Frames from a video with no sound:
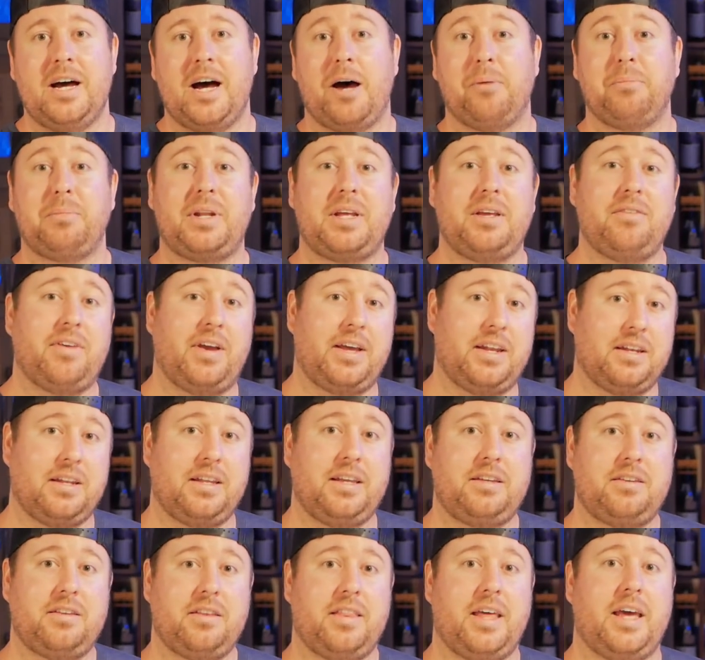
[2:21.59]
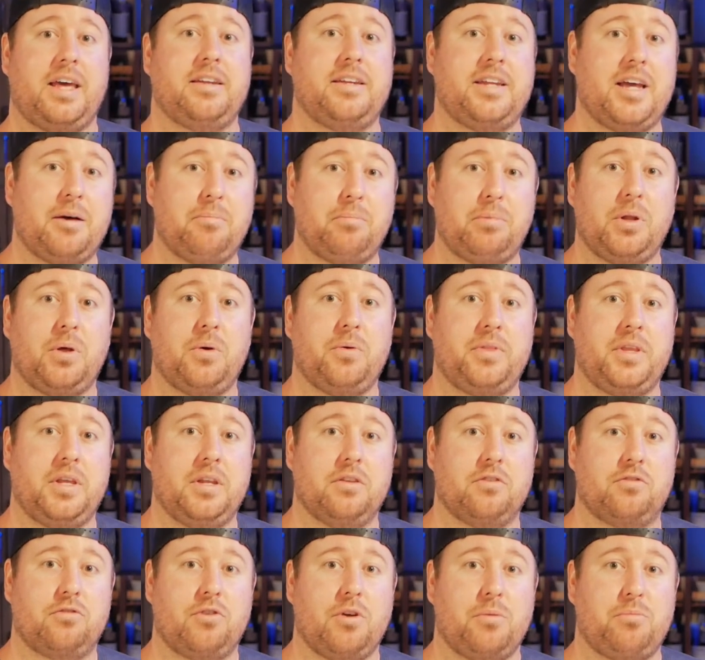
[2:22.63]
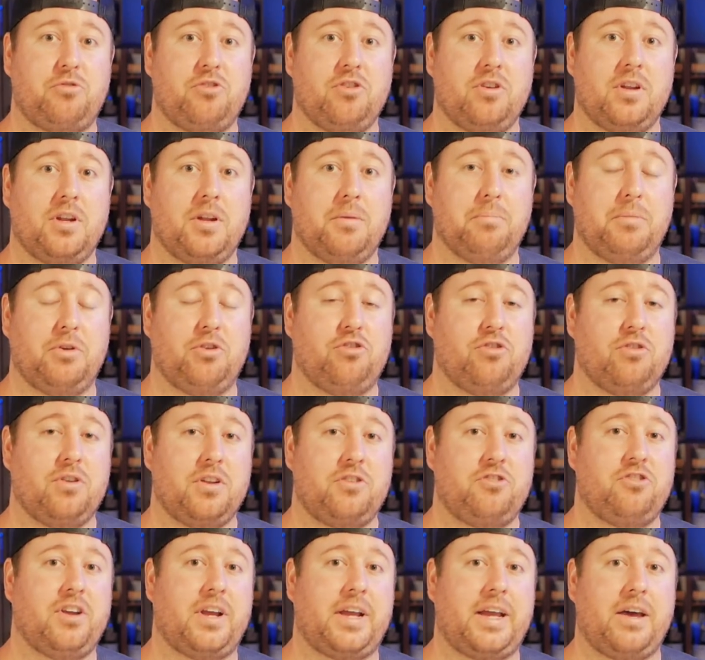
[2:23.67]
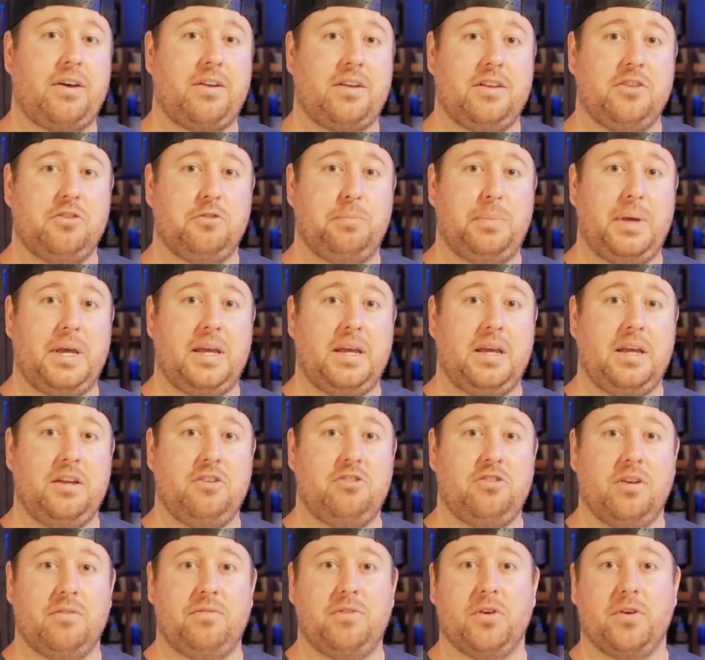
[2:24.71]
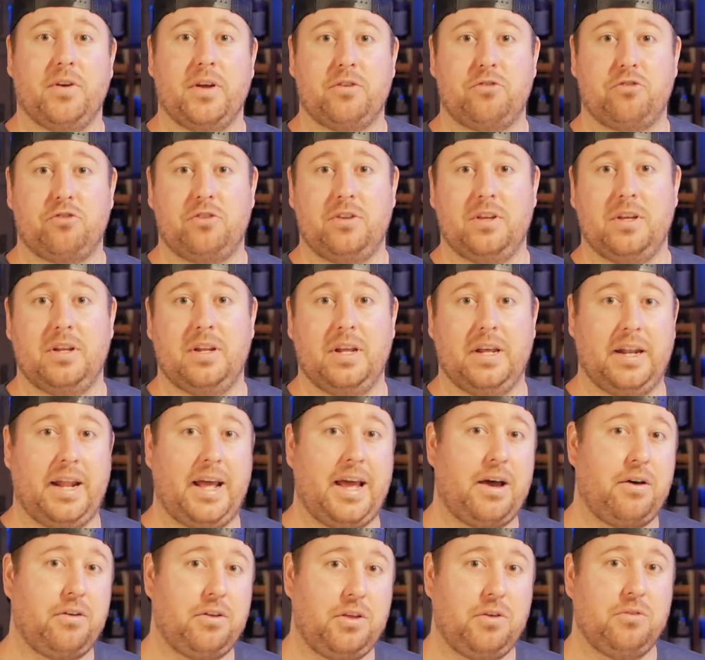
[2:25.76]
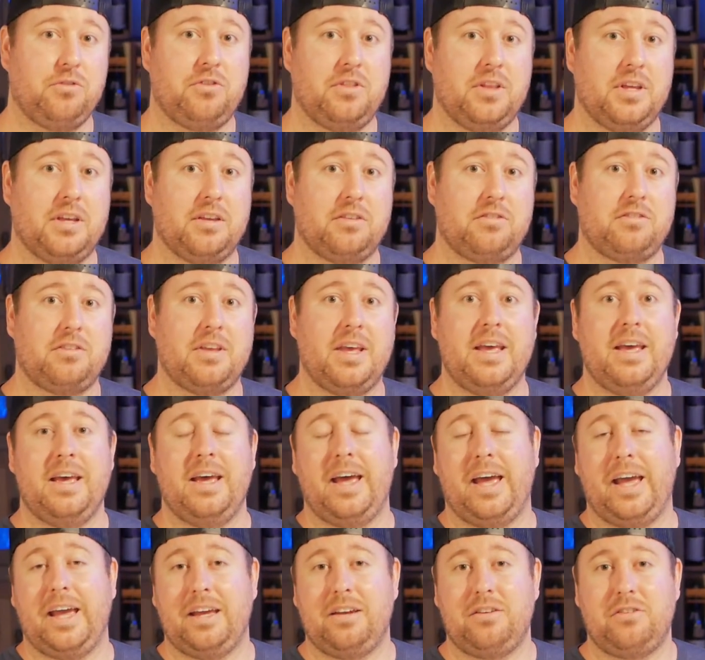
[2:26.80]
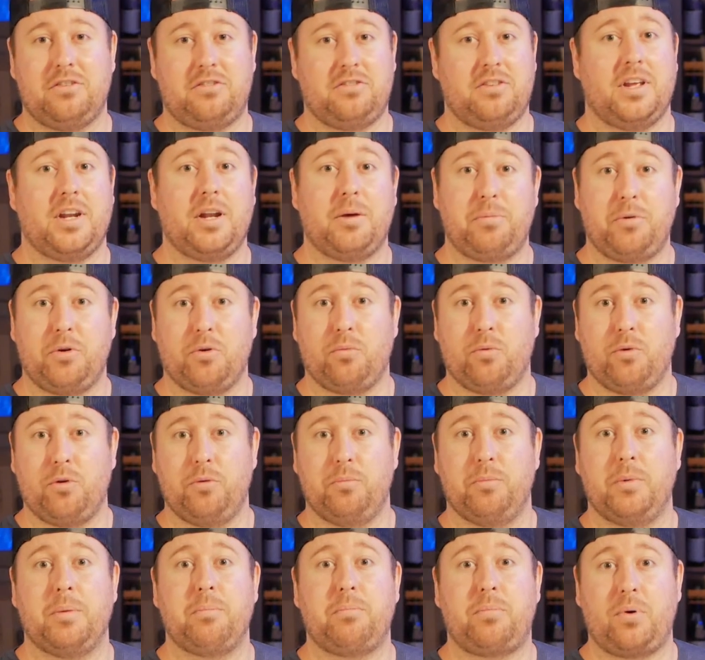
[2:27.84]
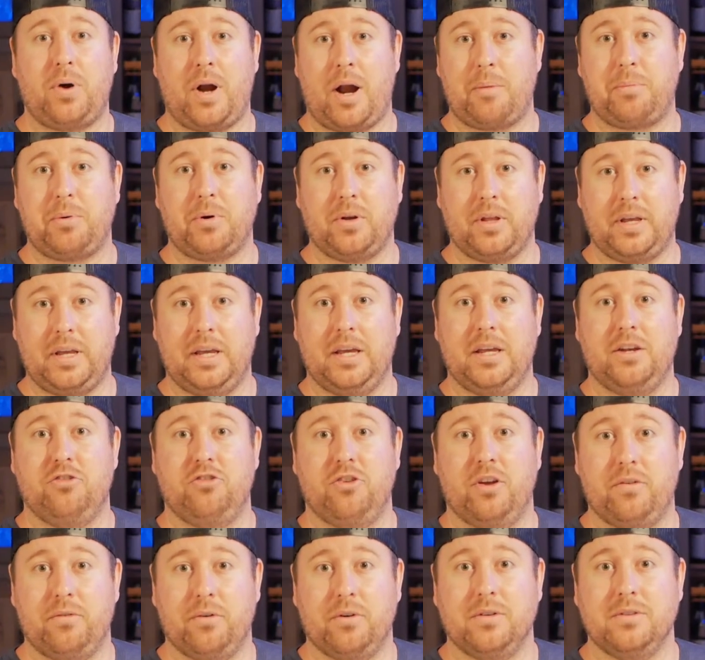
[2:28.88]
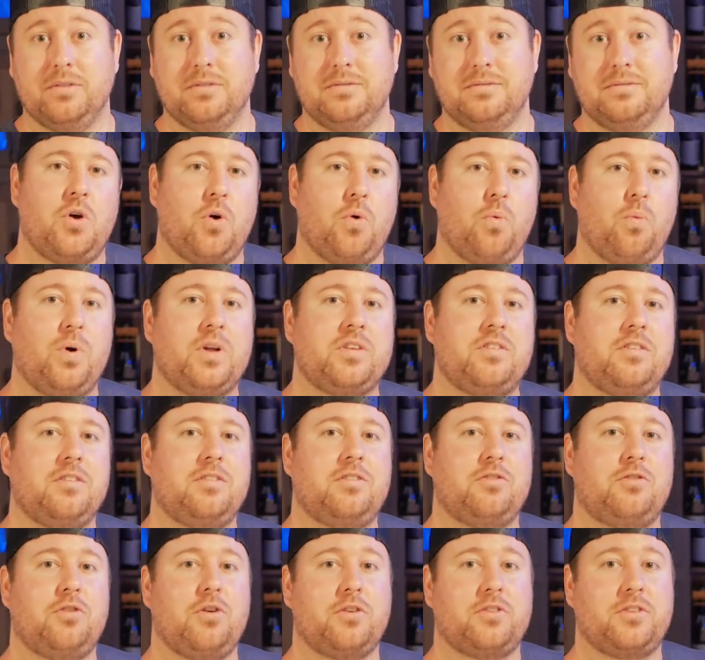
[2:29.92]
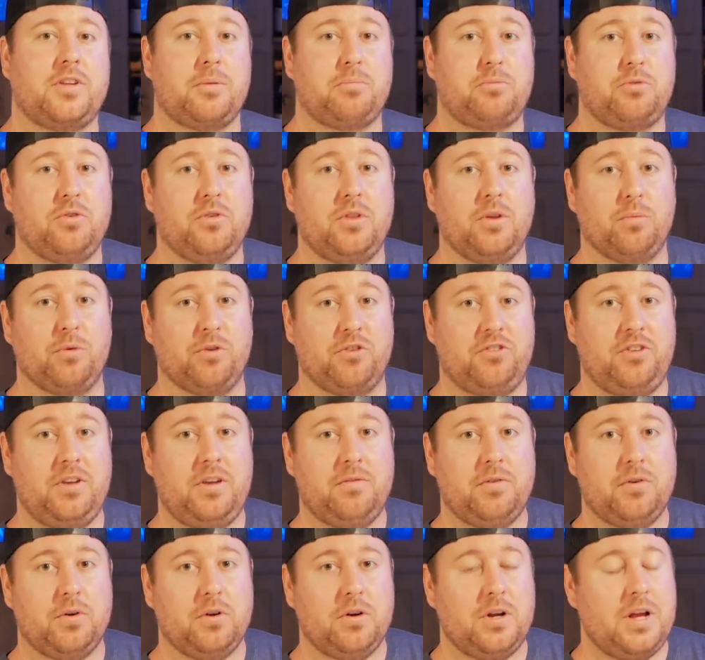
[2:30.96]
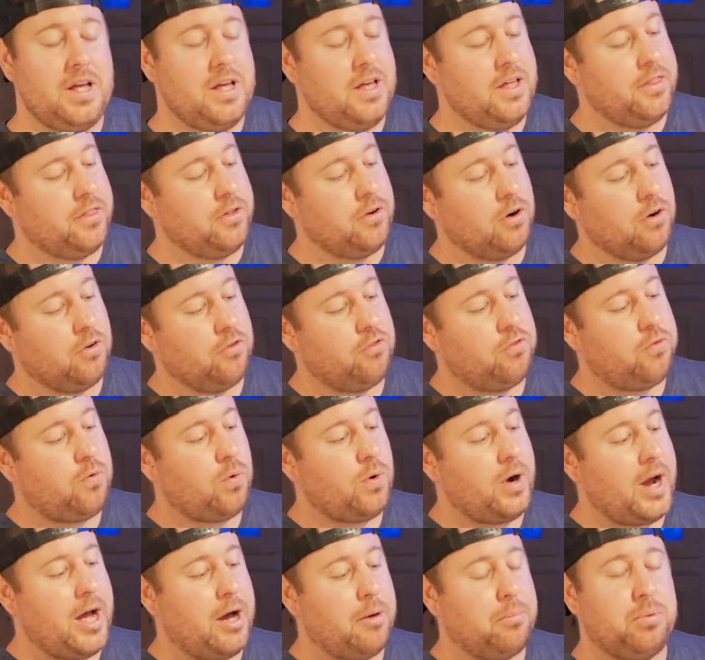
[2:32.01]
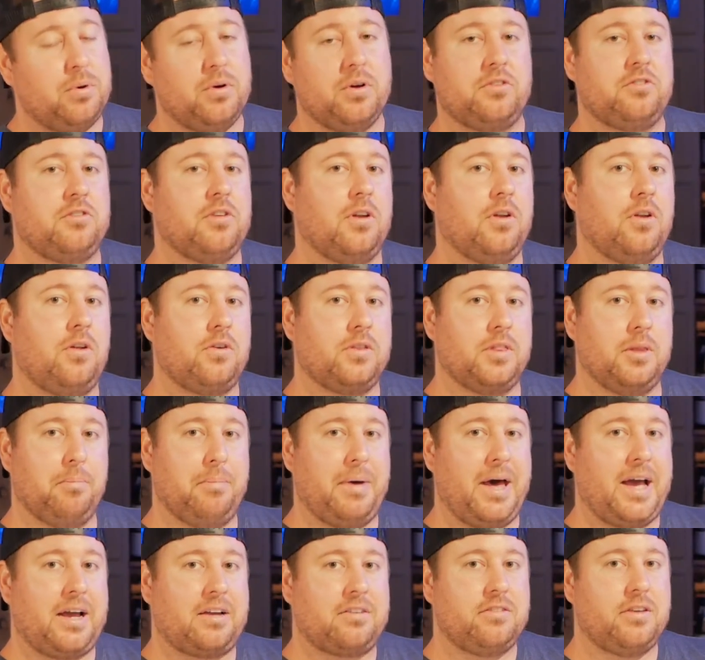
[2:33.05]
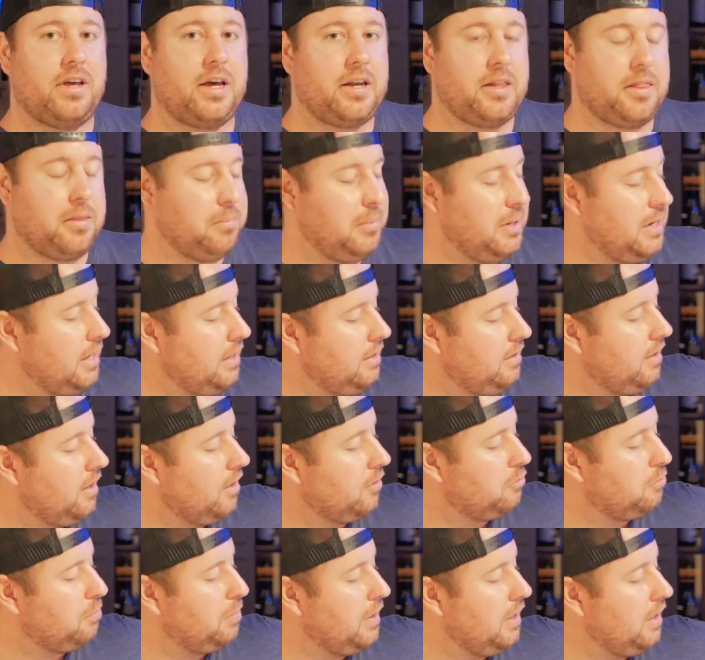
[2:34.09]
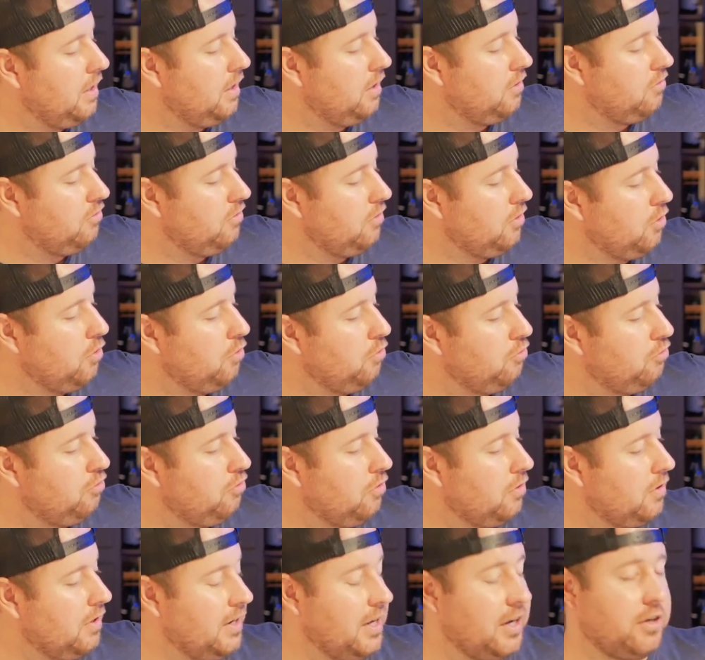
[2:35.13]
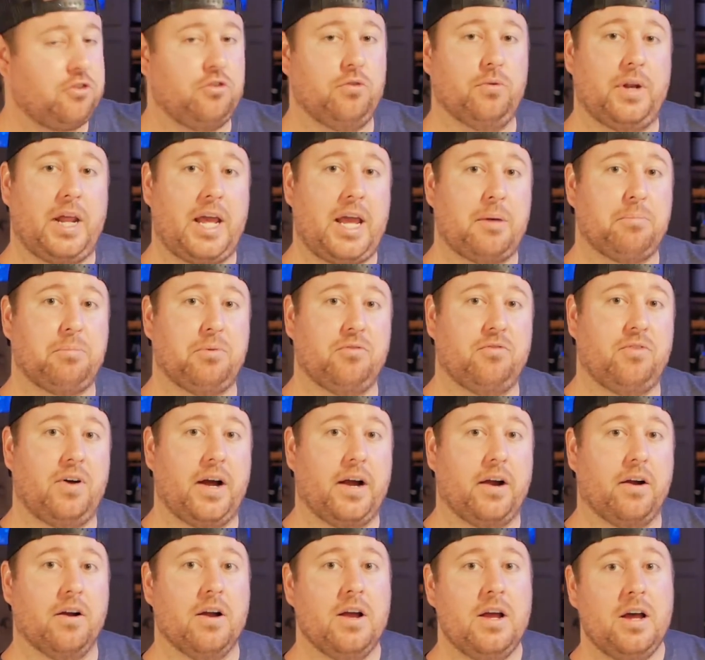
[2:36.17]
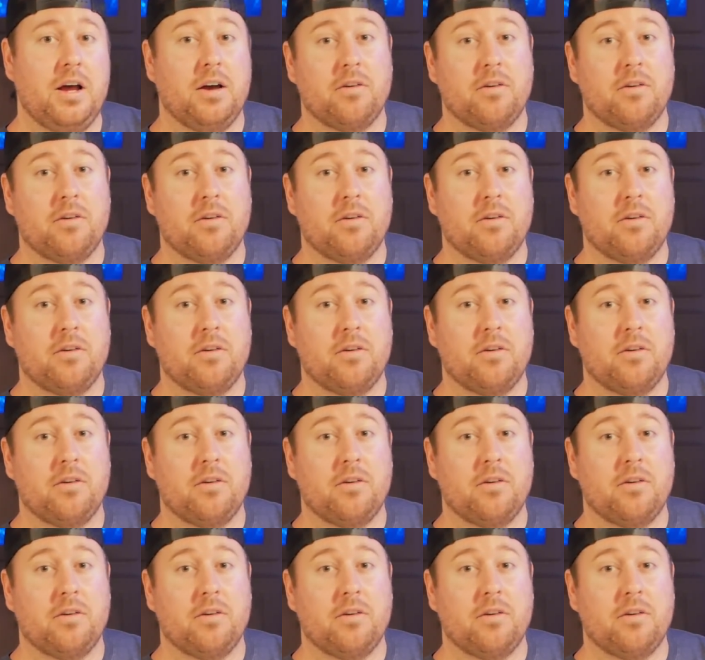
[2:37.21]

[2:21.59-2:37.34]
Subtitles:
I'm going to leave a link to that down below in the description. Be sure to check out his page if you're interested in how to use this and just set up your room properly in general. Once this is hooked up to the receiver, there are 4 outputs along the back side of the mini DSP used to connect to an amplifier.